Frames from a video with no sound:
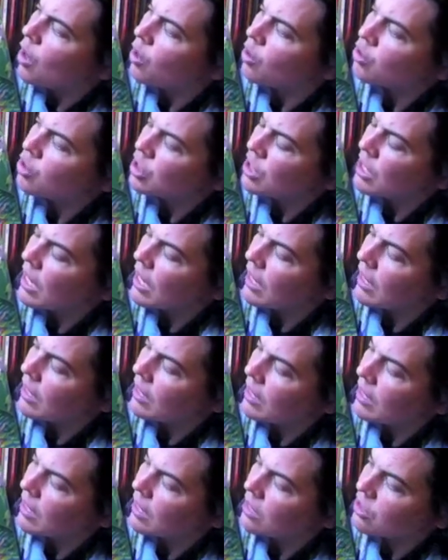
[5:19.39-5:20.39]

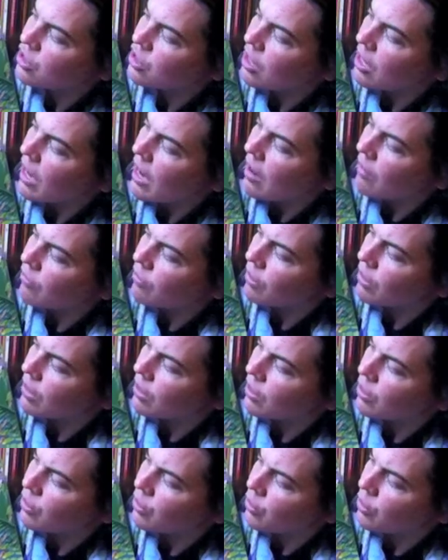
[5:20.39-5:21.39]
Oceania, Asia,
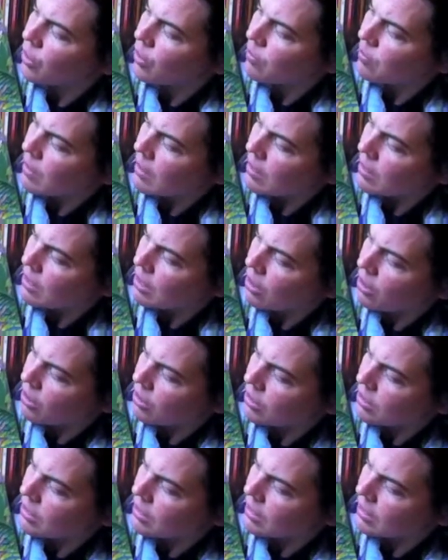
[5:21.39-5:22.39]
Africa, Europe, the
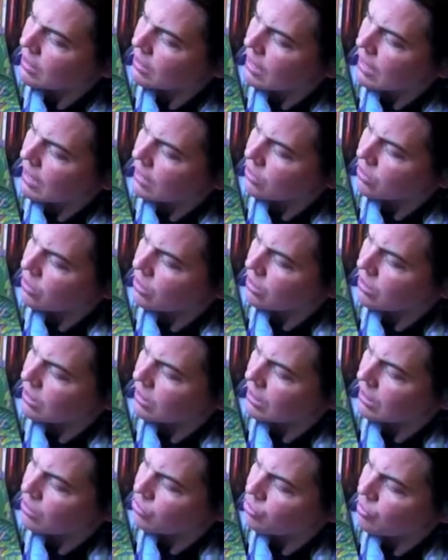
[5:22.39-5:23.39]
Arctic, the
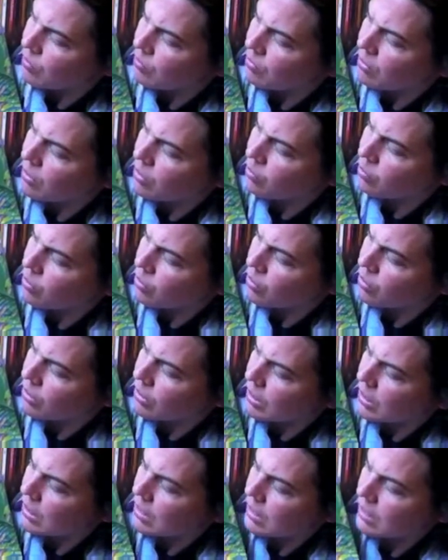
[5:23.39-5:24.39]
Antarctic, a trip around the
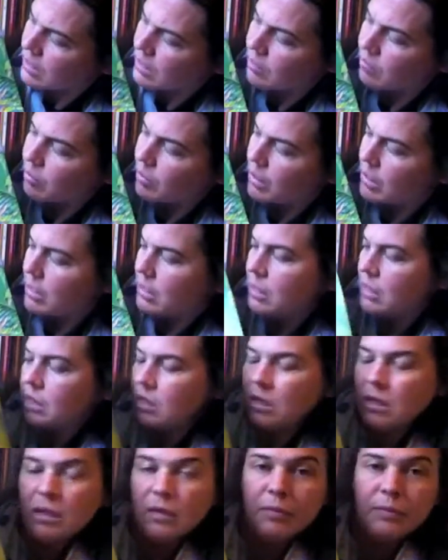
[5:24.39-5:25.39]
world, index of
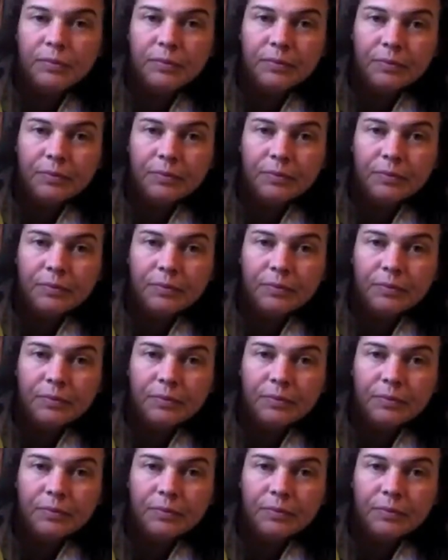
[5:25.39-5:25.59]
places.